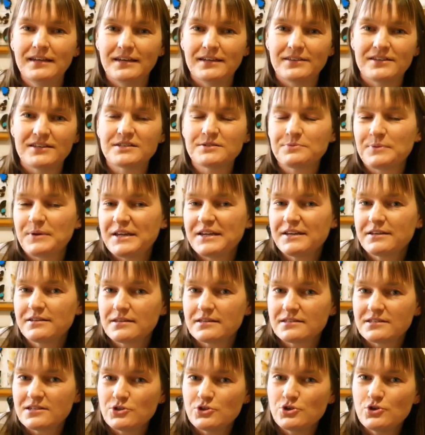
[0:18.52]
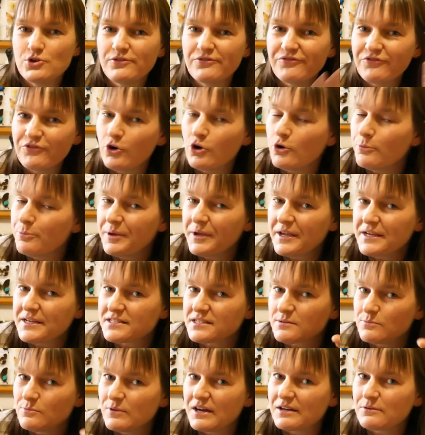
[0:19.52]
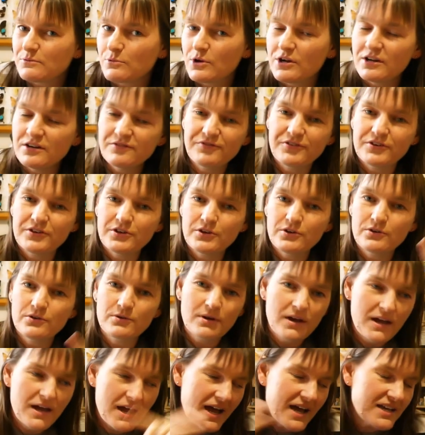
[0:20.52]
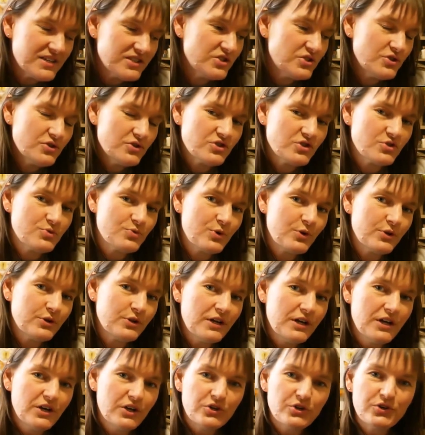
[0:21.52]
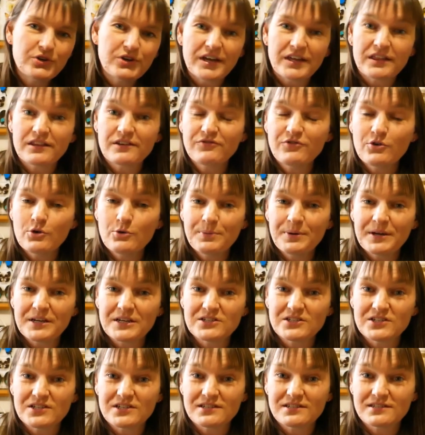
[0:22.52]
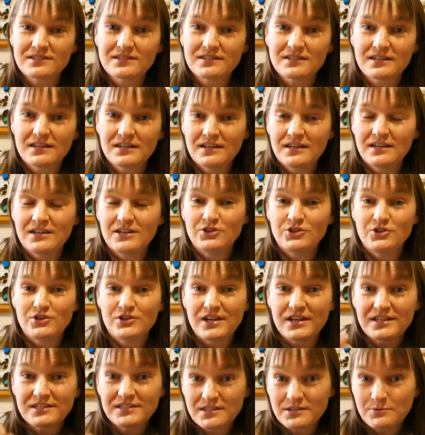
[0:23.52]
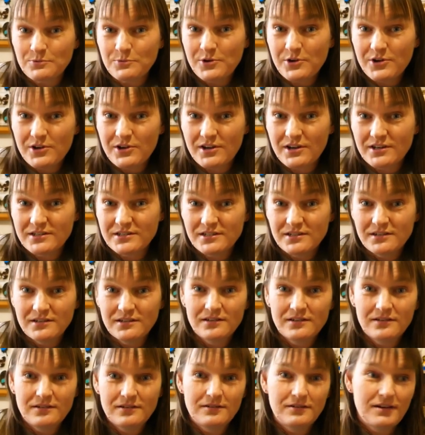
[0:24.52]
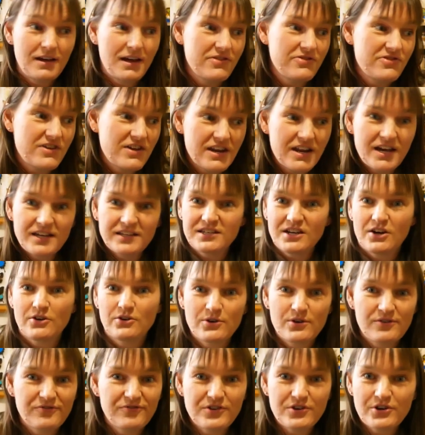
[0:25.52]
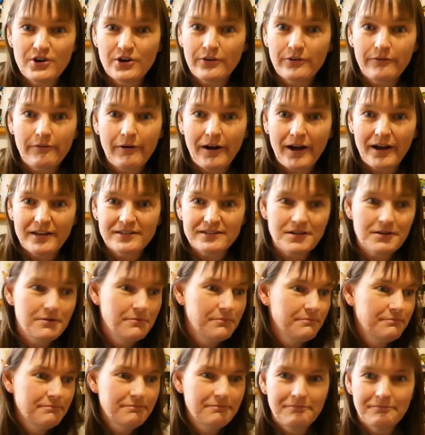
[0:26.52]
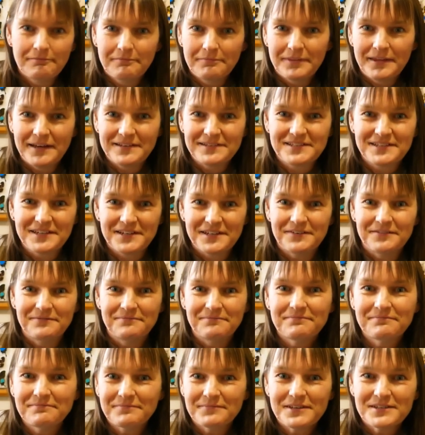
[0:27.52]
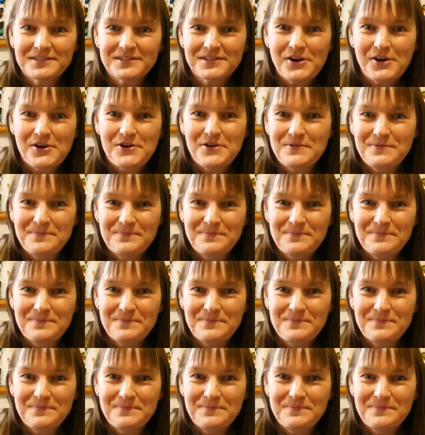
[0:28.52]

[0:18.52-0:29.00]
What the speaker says: This week there's a new 4 pics and 1 word for you. As usual, you get the 4 pictures, you guess the word, and then I tell you if you got it right. That's it. Let's go.